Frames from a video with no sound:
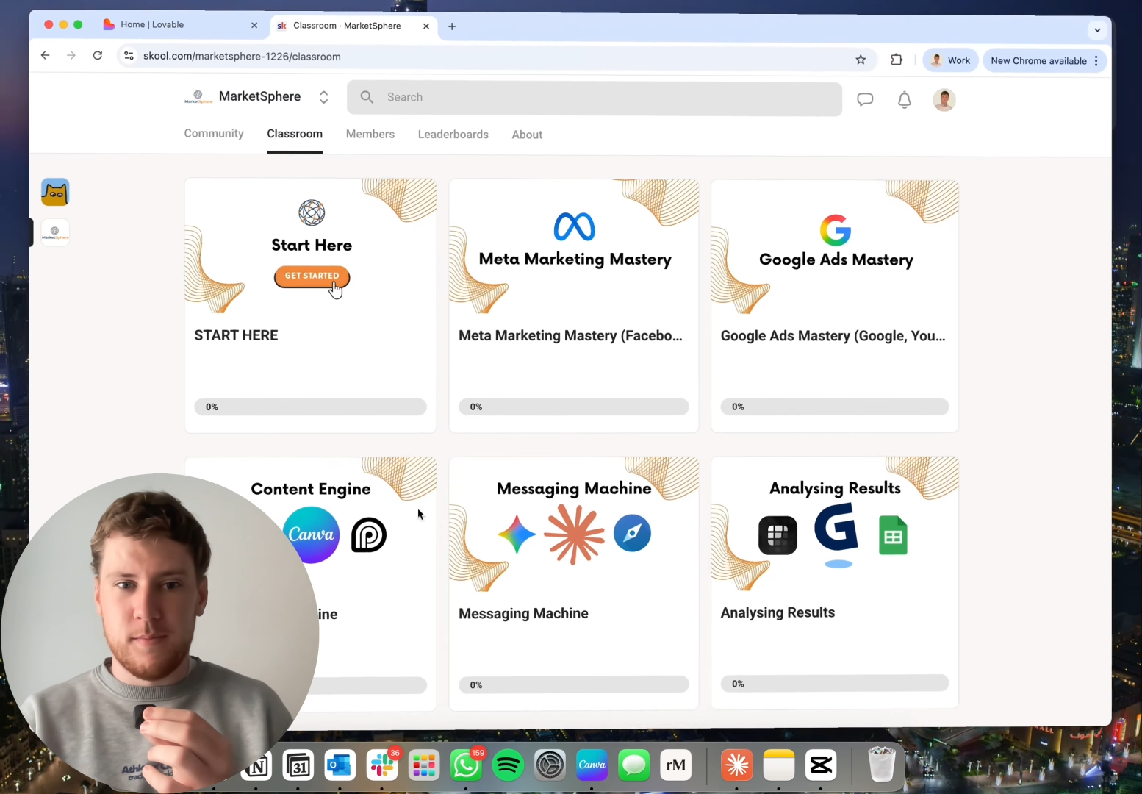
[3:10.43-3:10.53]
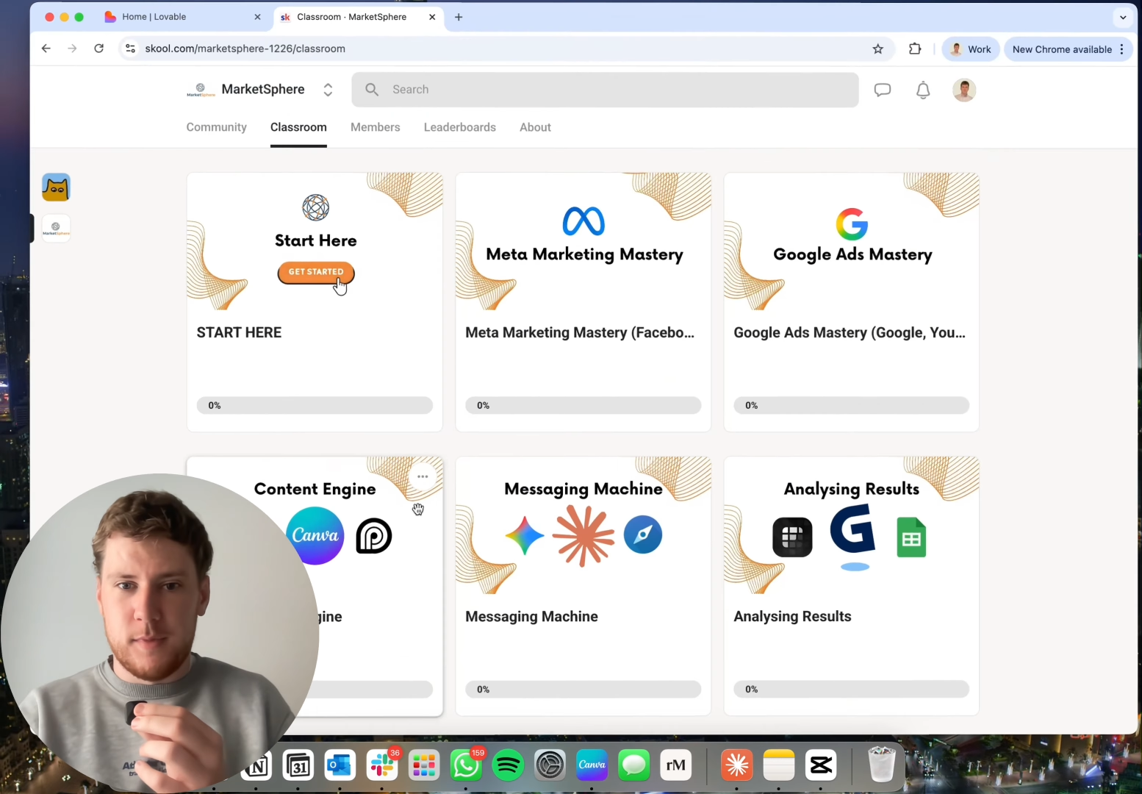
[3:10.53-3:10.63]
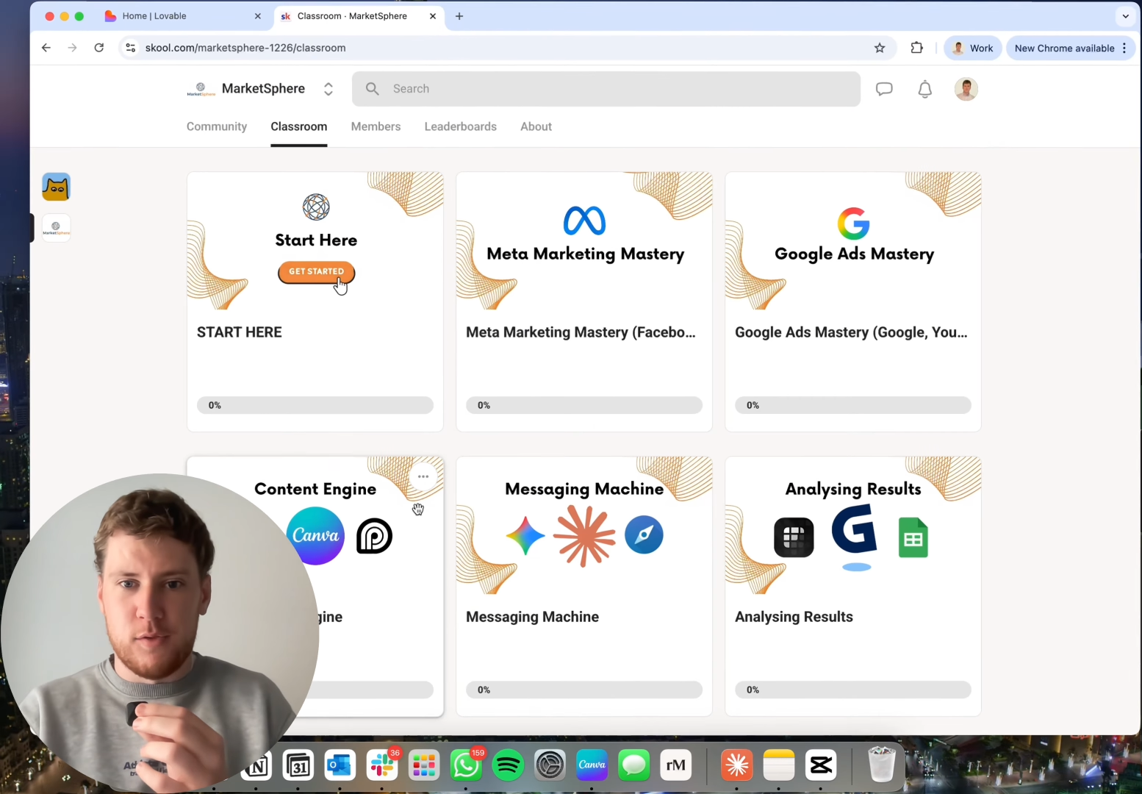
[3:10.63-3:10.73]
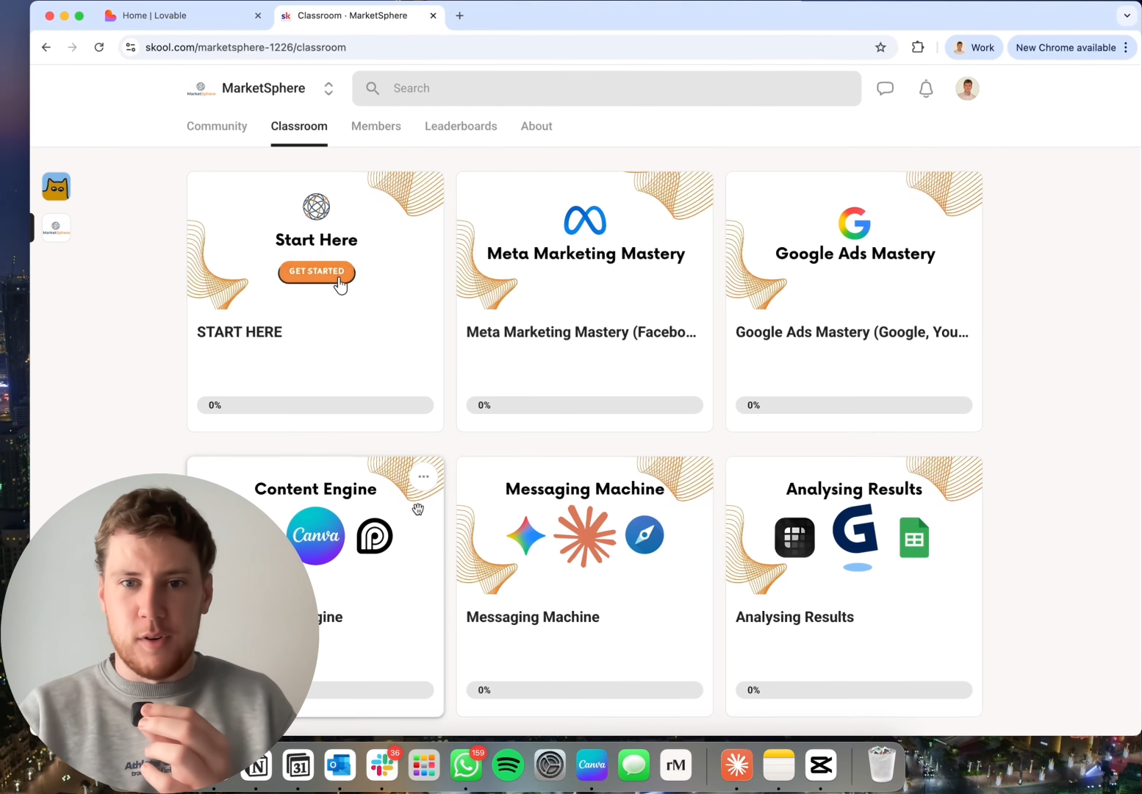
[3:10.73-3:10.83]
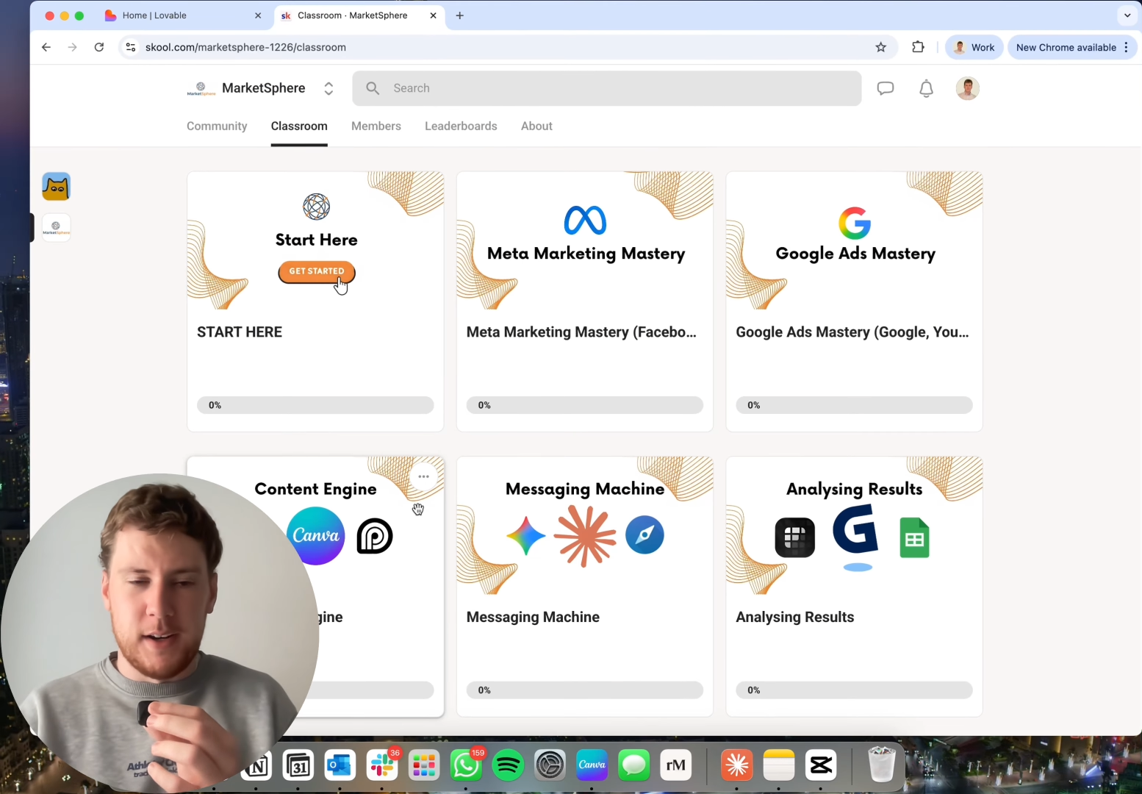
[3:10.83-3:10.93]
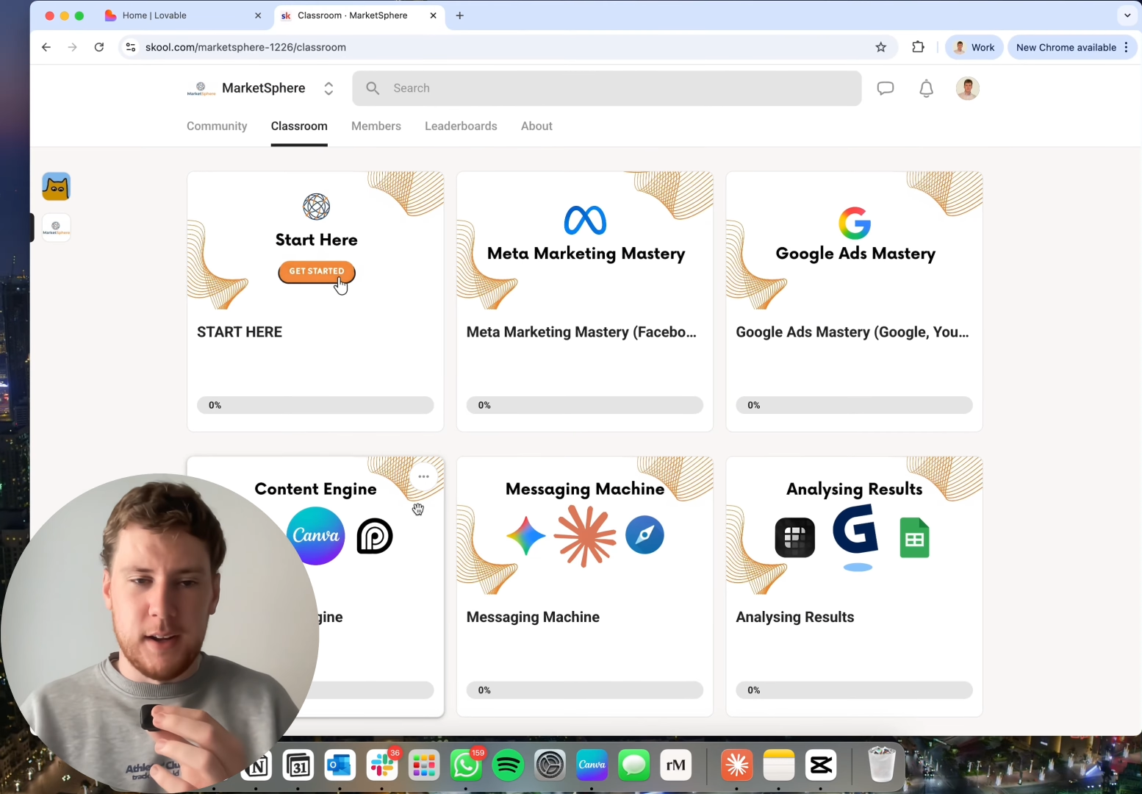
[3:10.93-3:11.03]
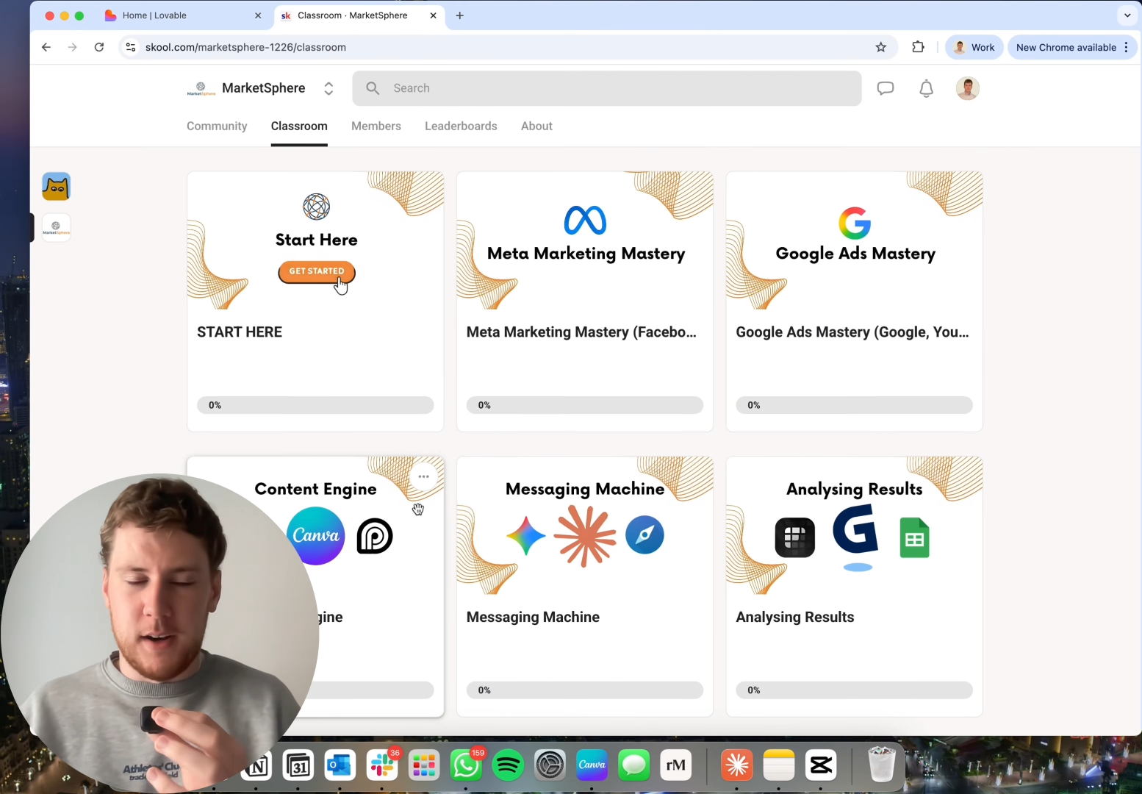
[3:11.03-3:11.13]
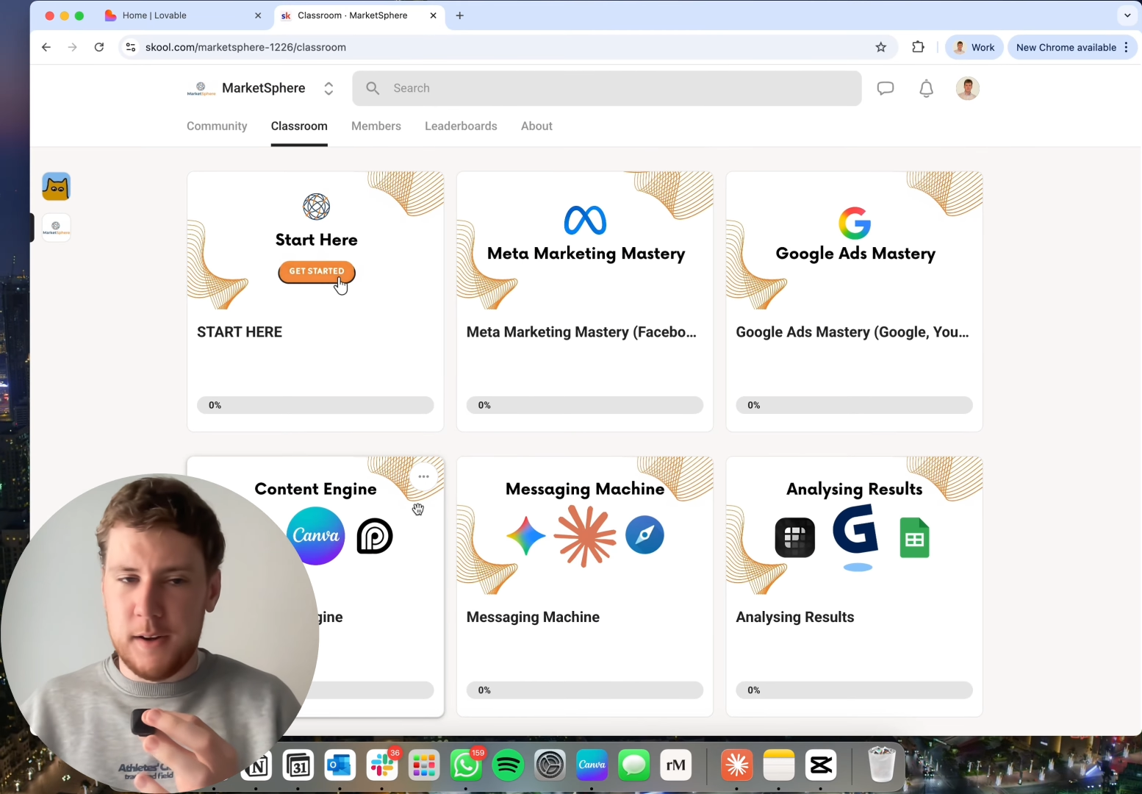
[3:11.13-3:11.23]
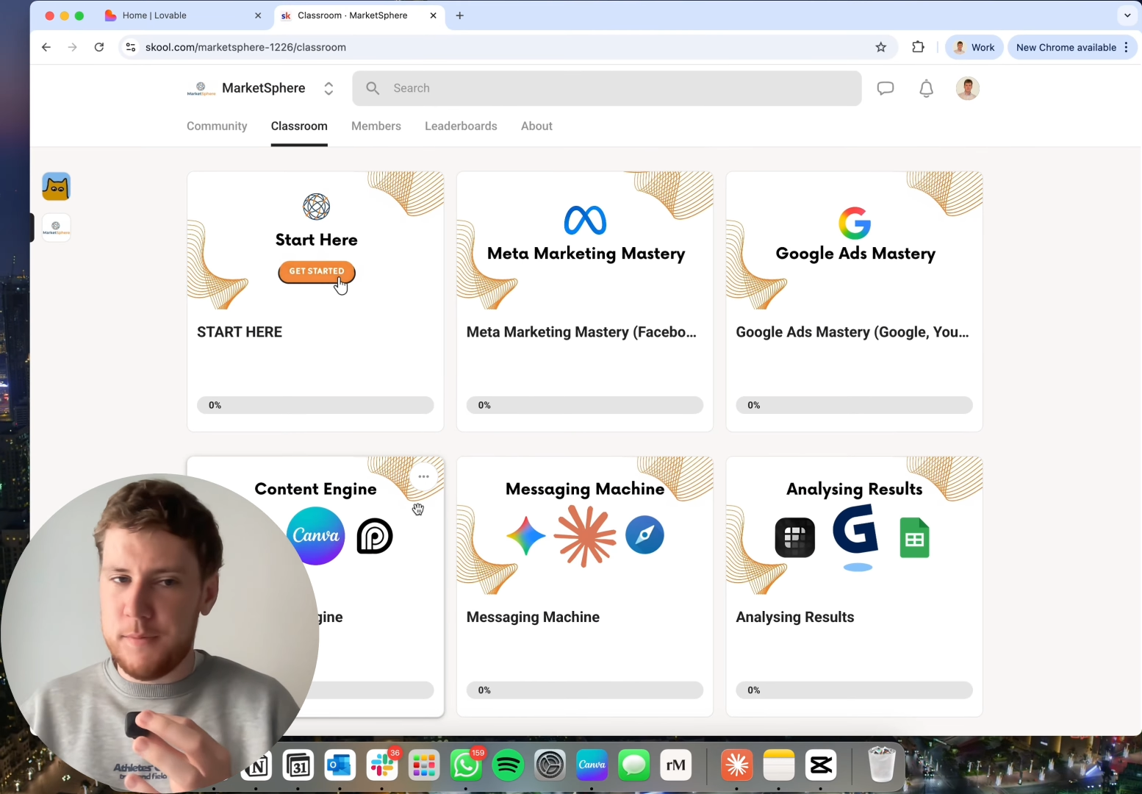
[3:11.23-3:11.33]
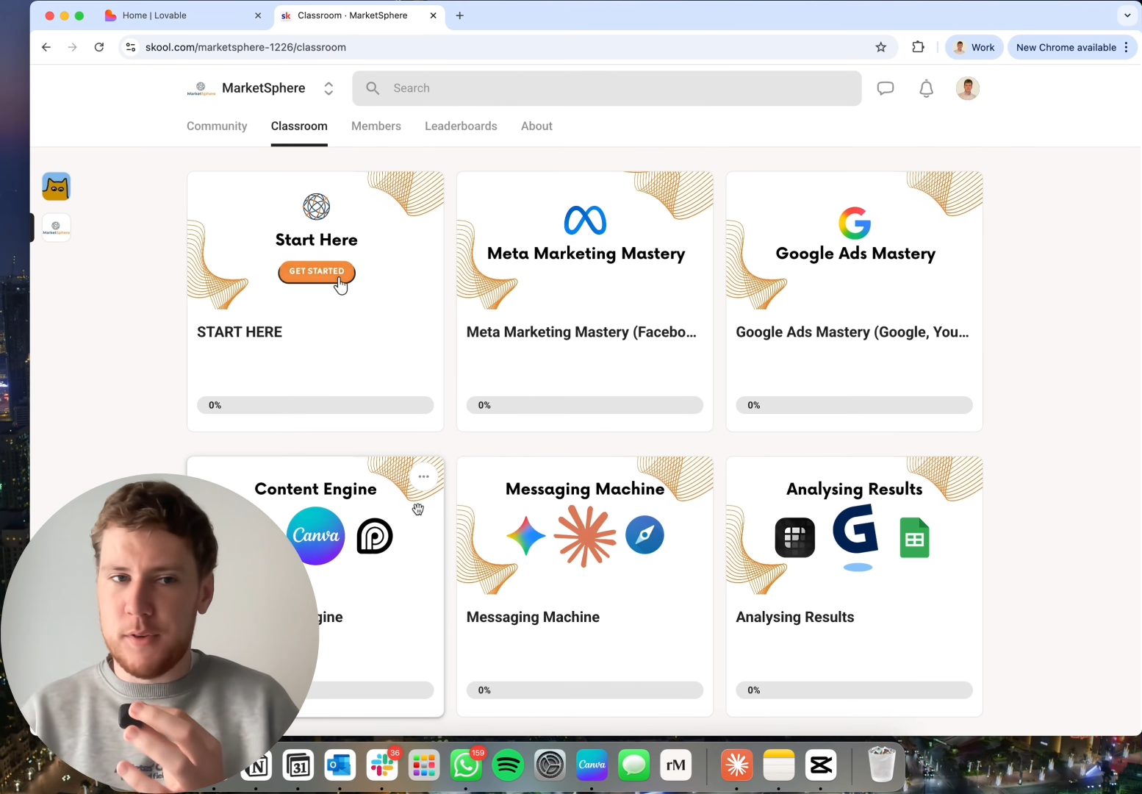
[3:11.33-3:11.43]
training that
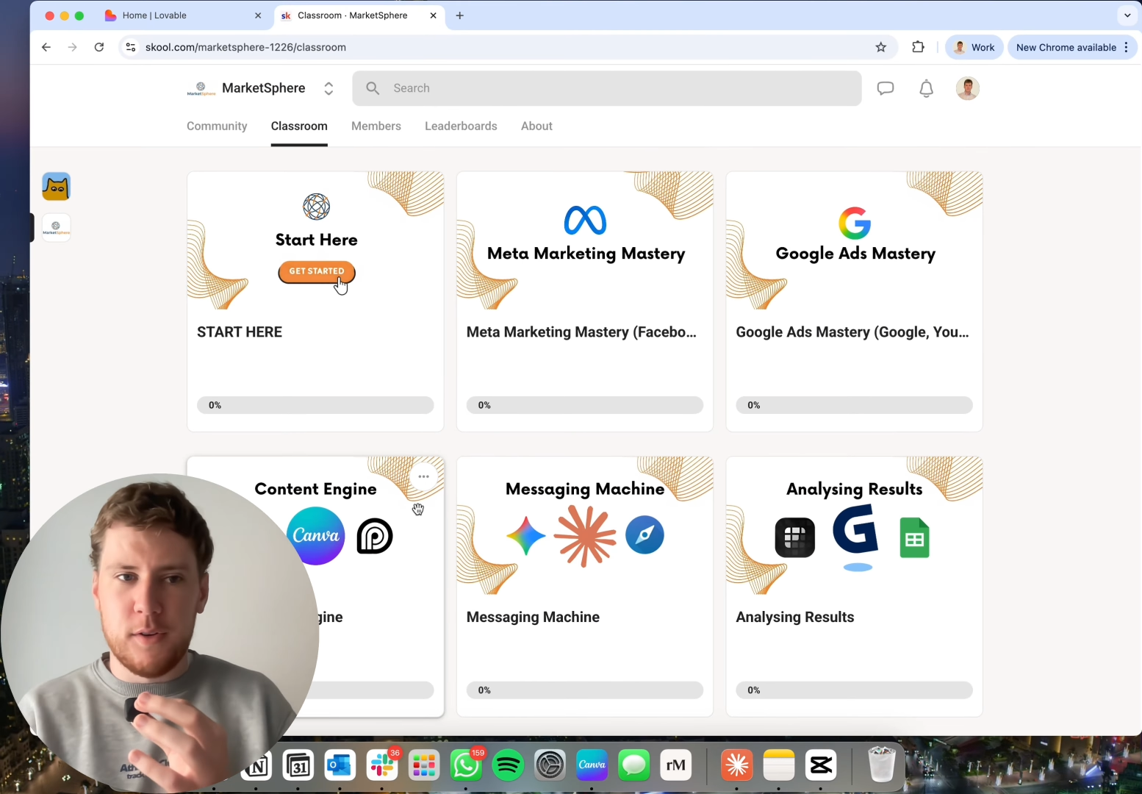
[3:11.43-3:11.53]
I've done